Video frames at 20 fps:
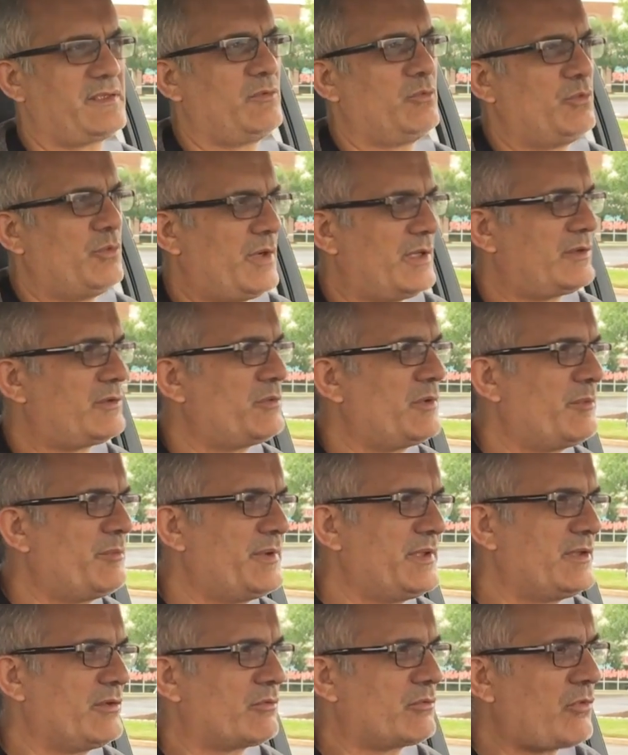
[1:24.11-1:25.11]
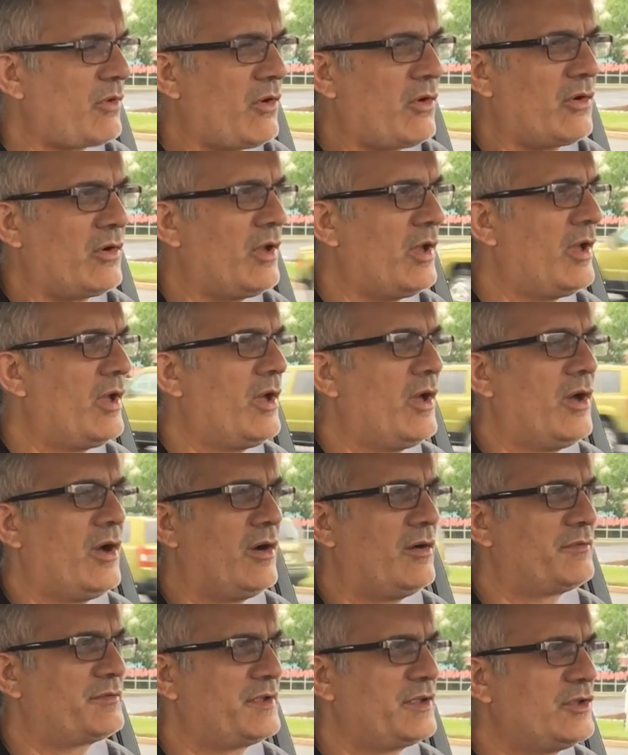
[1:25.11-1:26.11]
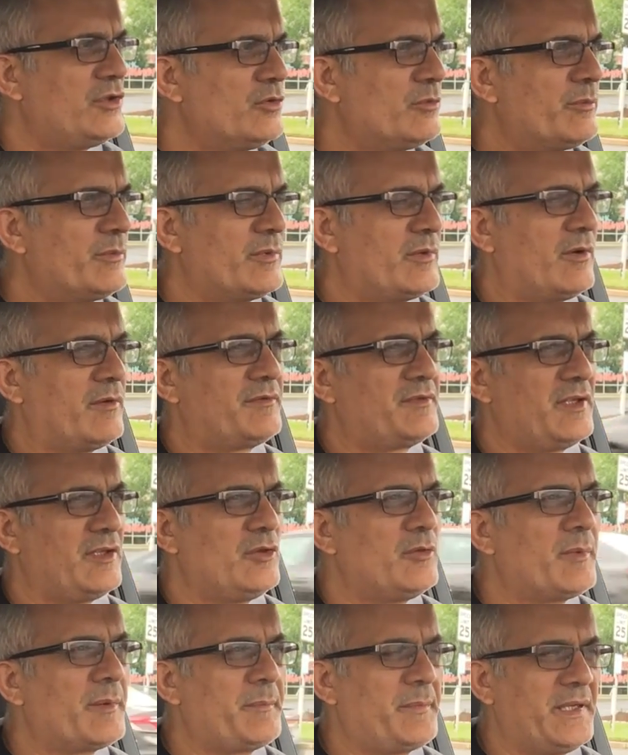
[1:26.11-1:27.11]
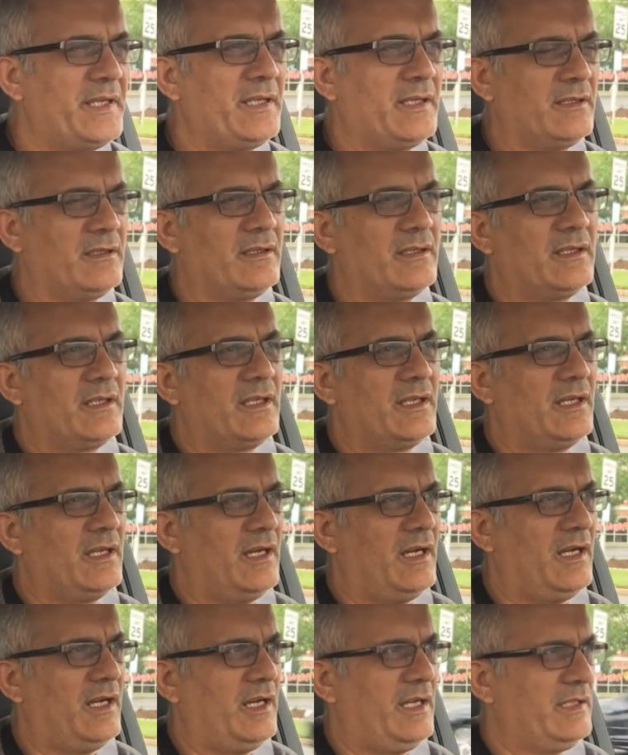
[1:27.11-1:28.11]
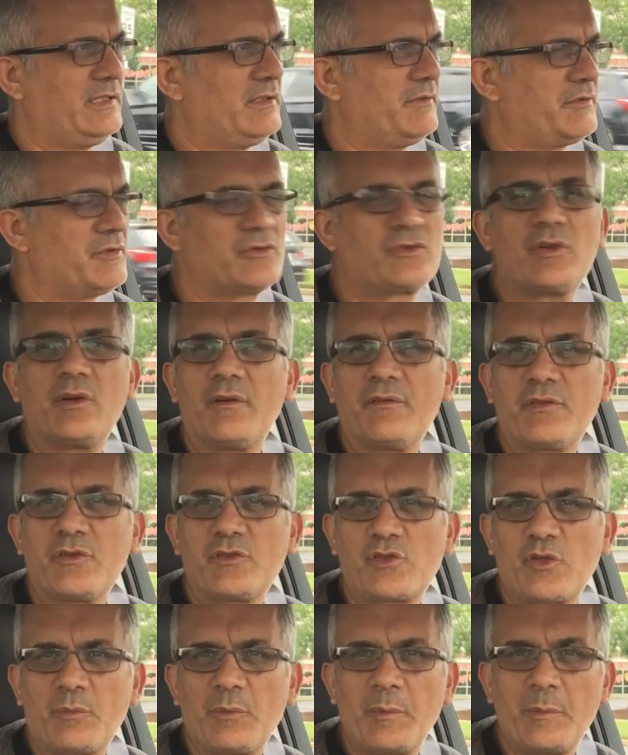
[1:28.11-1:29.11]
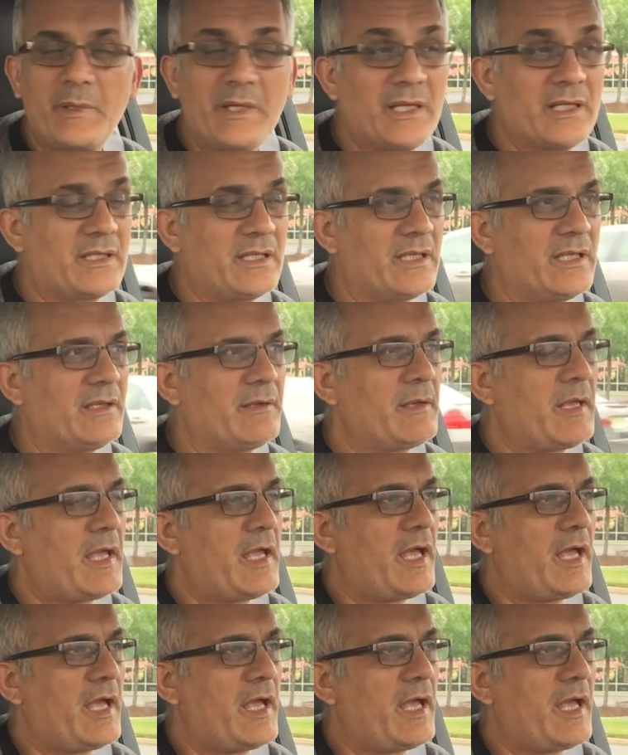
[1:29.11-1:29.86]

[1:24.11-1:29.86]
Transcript: So what will be the role of the human being in the future mobility?